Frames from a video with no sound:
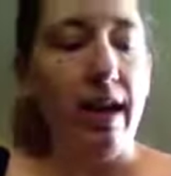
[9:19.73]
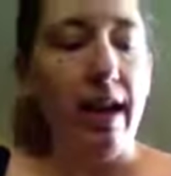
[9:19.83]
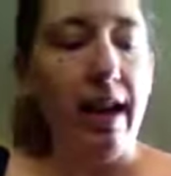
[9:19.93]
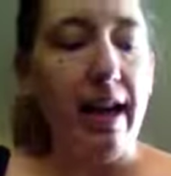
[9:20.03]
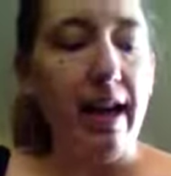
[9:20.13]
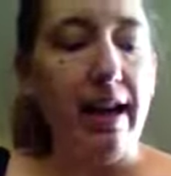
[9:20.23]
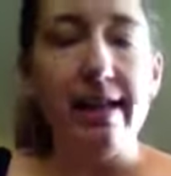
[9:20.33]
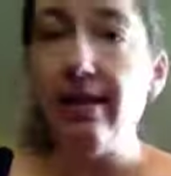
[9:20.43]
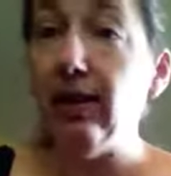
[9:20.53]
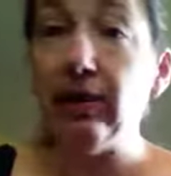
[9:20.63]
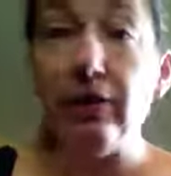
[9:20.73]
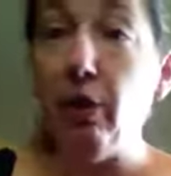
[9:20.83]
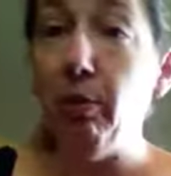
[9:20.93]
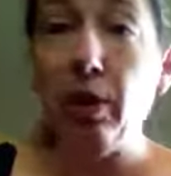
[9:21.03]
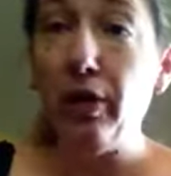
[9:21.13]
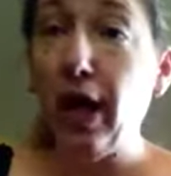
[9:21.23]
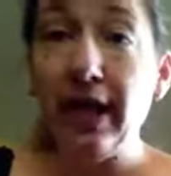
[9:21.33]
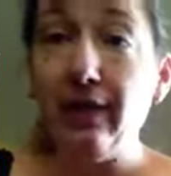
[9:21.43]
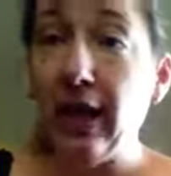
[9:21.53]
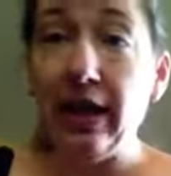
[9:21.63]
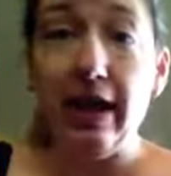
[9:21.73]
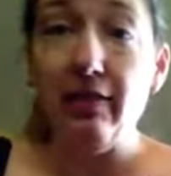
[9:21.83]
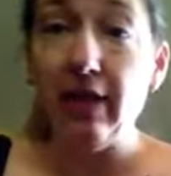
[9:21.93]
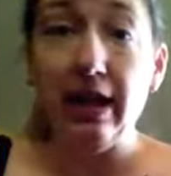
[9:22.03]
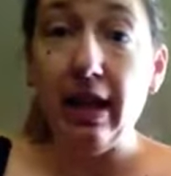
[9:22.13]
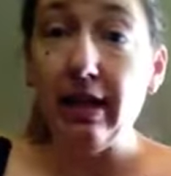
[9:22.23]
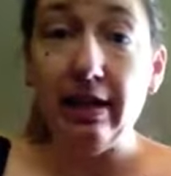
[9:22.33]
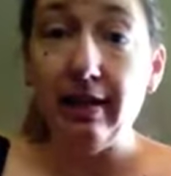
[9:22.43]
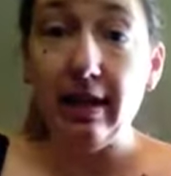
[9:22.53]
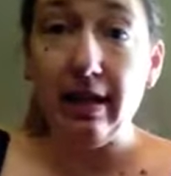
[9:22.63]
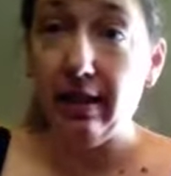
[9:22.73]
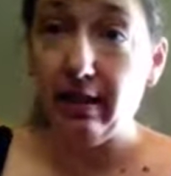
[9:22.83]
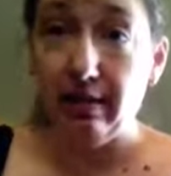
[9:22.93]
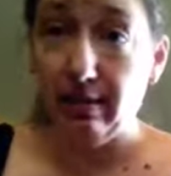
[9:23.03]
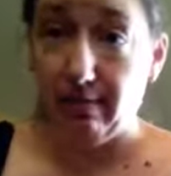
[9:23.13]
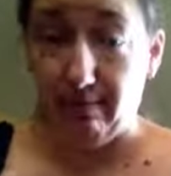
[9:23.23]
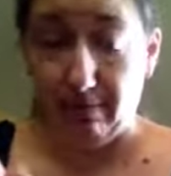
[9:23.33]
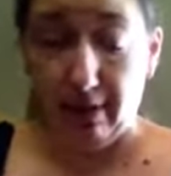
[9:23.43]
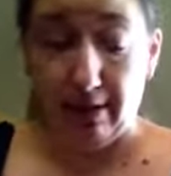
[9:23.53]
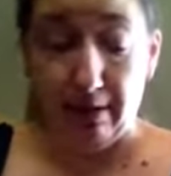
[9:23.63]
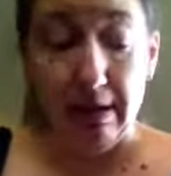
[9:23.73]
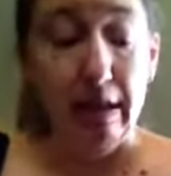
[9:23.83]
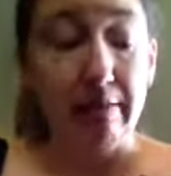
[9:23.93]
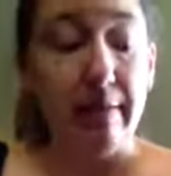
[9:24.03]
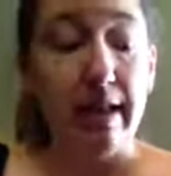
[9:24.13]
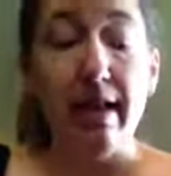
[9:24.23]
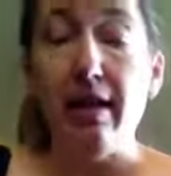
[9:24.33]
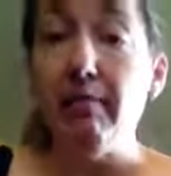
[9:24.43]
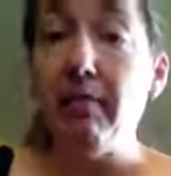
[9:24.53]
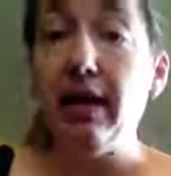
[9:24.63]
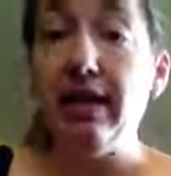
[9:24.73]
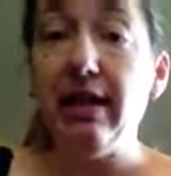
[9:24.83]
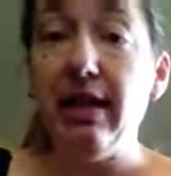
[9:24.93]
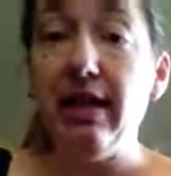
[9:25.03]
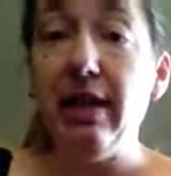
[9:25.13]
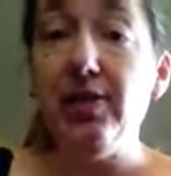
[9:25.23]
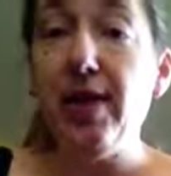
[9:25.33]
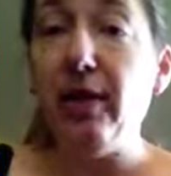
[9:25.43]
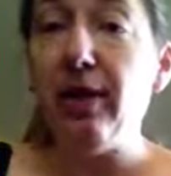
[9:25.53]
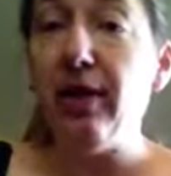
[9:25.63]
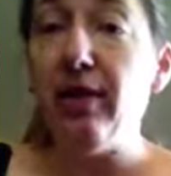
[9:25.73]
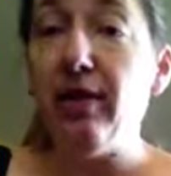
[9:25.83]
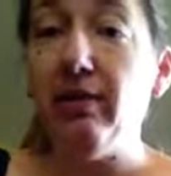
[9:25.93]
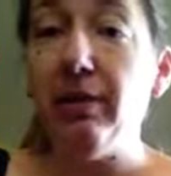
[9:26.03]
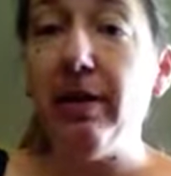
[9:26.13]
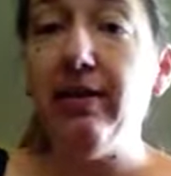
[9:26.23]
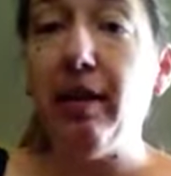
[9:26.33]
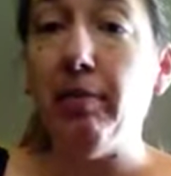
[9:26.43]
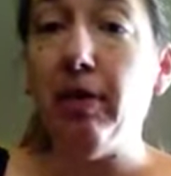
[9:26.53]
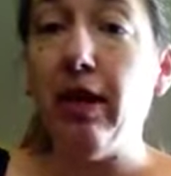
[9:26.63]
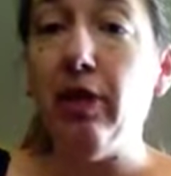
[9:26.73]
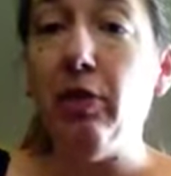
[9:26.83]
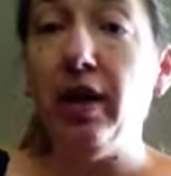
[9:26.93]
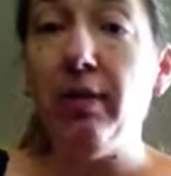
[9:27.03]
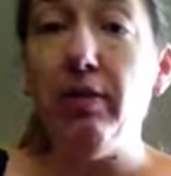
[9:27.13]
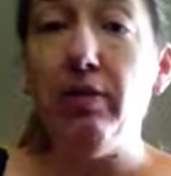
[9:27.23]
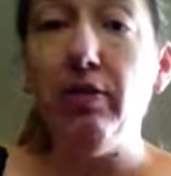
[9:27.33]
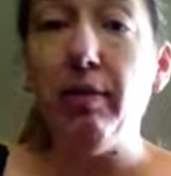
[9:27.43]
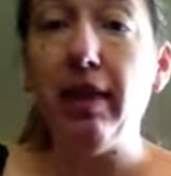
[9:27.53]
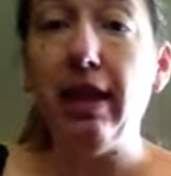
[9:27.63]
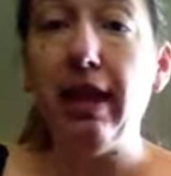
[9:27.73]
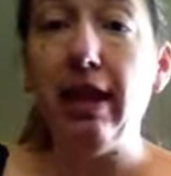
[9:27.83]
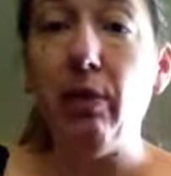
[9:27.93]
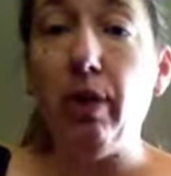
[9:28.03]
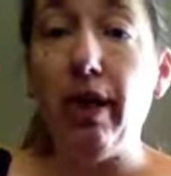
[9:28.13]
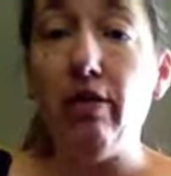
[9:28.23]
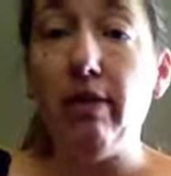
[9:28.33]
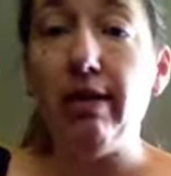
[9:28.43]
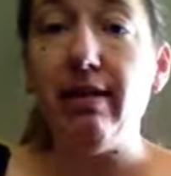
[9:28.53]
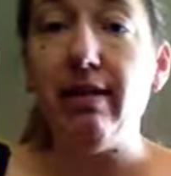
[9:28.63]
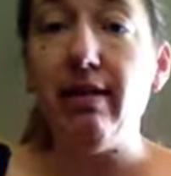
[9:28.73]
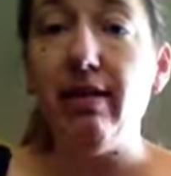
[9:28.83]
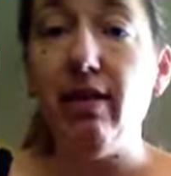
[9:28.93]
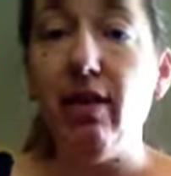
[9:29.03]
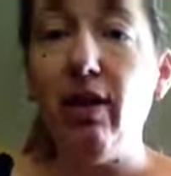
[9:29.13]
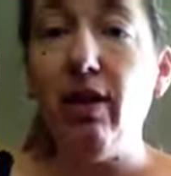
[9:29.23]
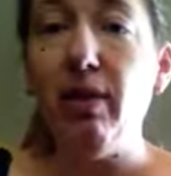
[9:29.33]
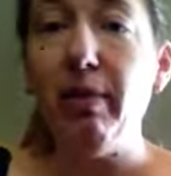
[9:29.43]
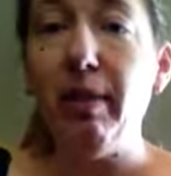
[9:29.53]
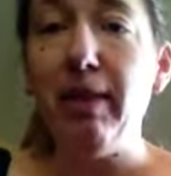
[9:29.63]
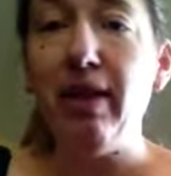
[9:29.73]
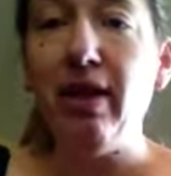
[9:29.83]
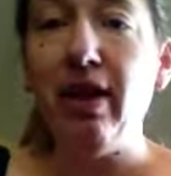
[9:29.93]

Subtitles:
And it looks no more attractive on an infant than it does on an adult, just so you know. But they do that when they're really stubborn and you want them to do something and they don't want to do it. Oh, baby.